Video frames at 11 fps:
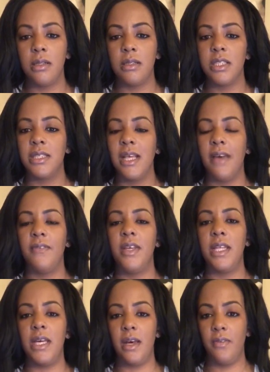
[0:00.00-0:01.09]
just that
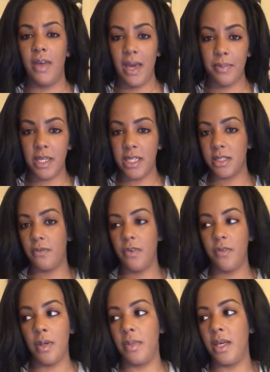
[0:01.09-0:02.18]
feeling of happiness and
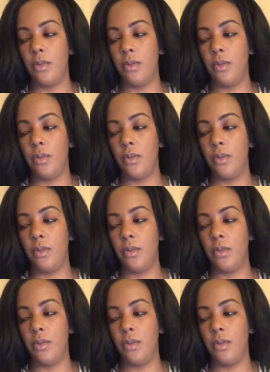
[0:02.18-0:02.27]
fulfillment.